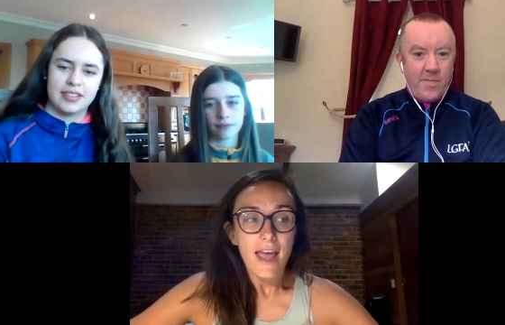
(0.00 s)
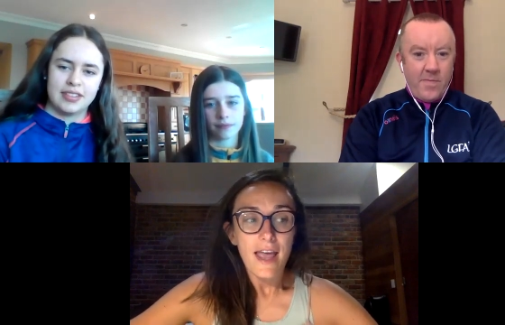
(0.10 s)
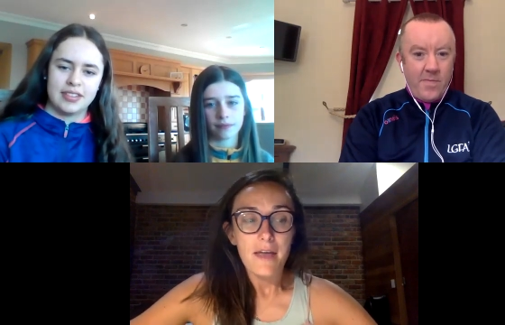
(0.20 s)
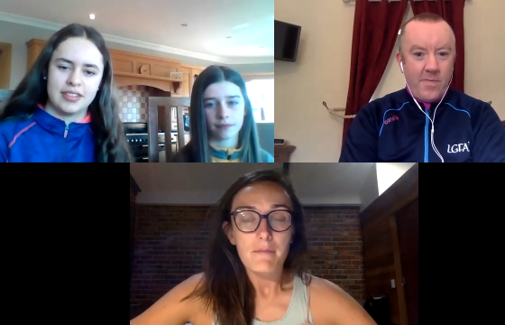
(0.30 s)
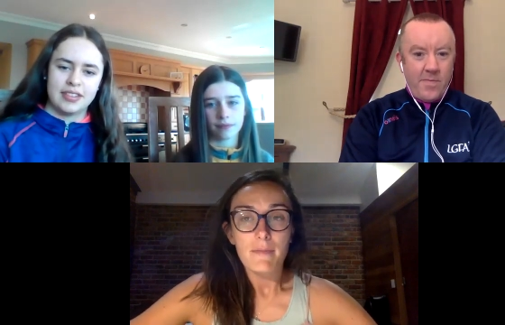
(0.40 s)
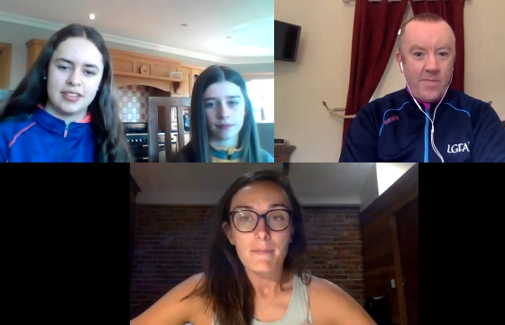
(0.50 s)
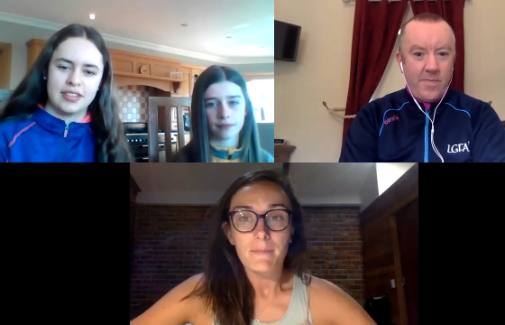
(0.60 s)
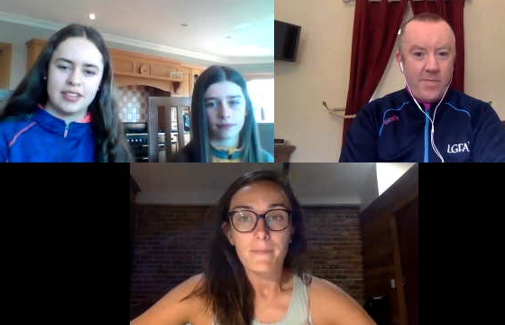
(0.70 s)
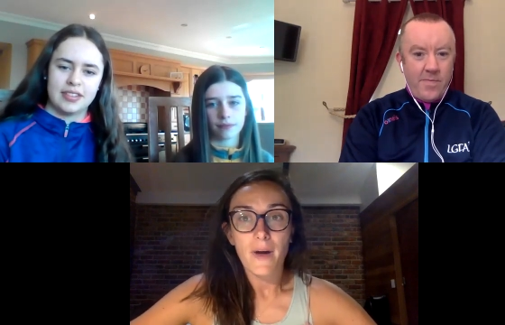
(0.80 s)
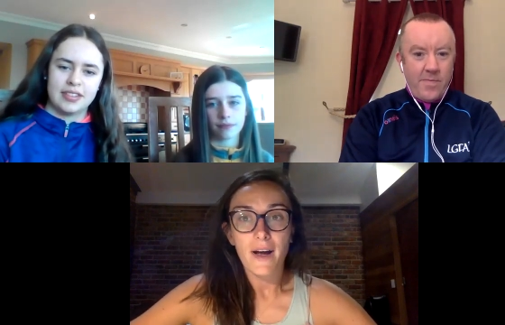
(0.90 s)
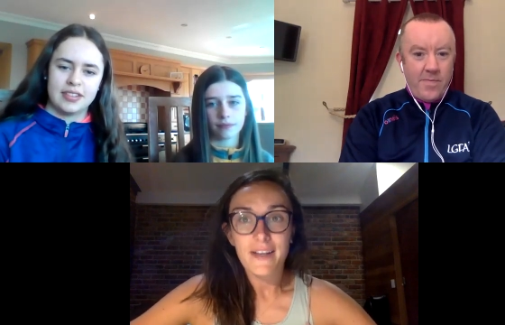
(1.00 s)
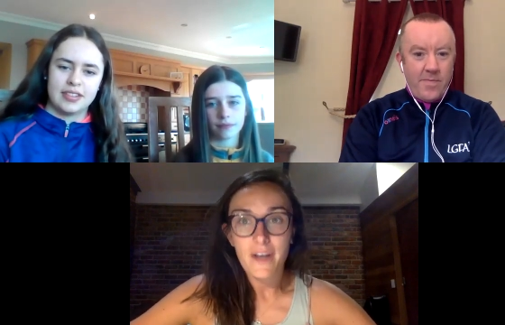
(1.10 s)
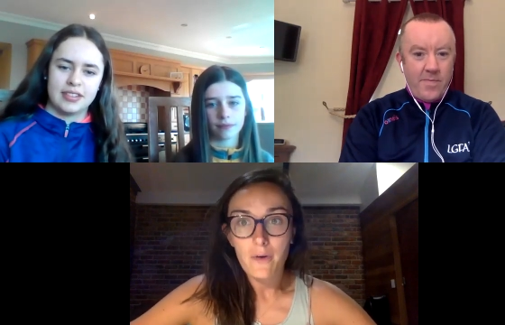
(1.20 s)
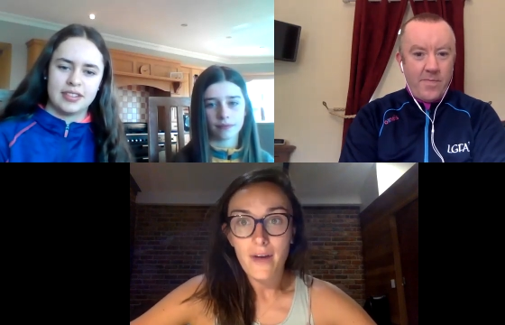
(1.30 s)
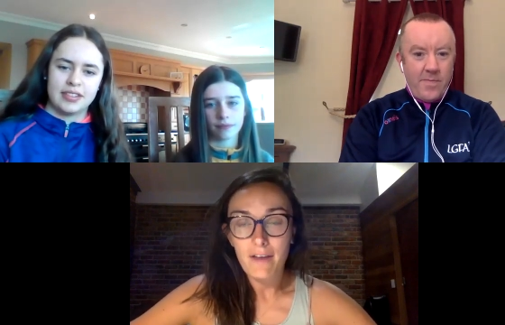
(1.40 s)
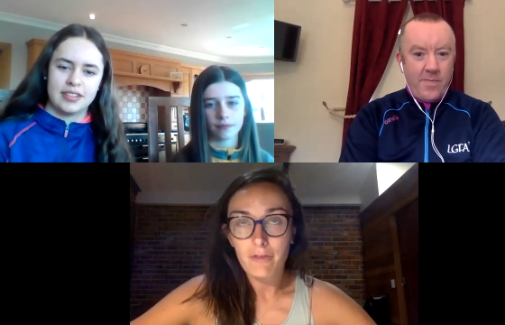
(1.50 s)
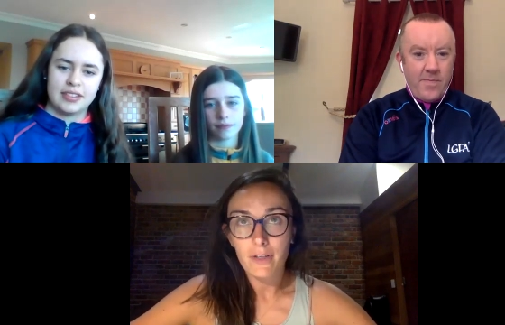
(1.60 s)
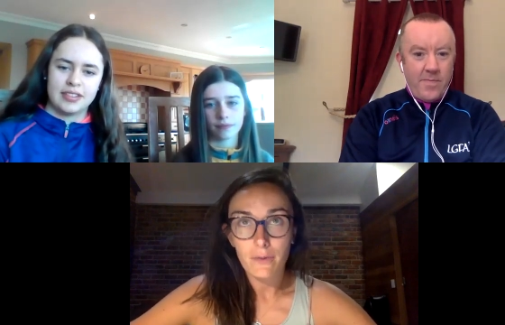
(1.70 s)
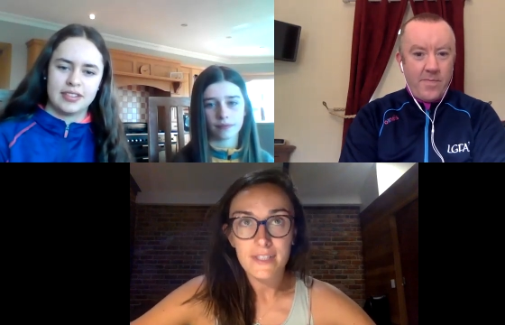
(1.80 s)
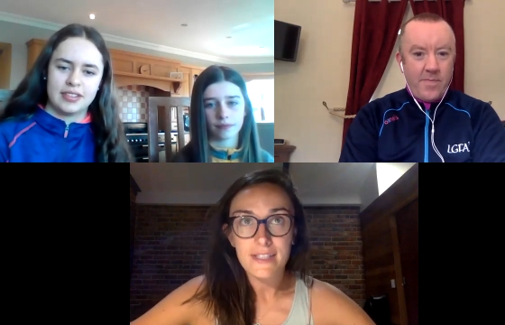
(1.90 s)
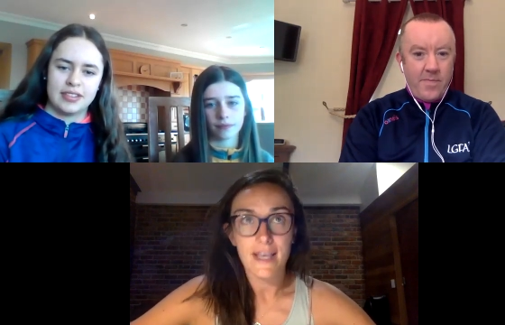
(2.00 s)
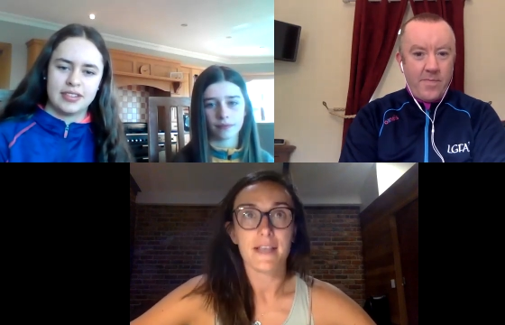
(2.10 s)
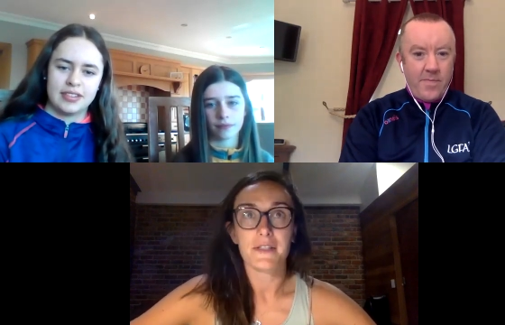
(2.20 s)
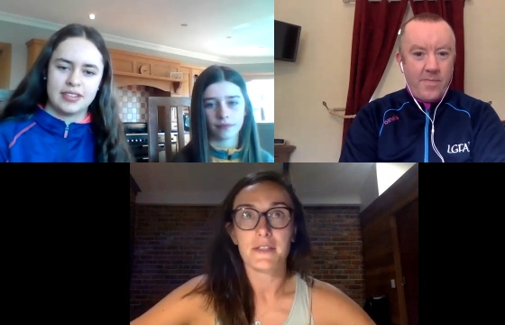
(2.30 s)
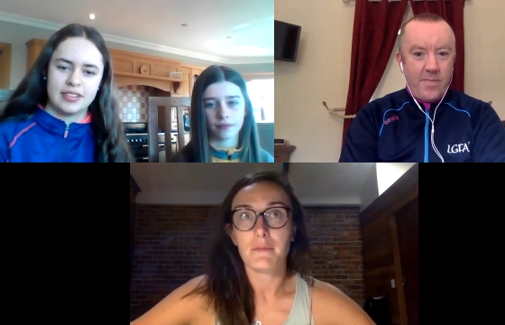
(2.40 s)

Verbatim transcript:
Speaker 1: um, I know everyone always says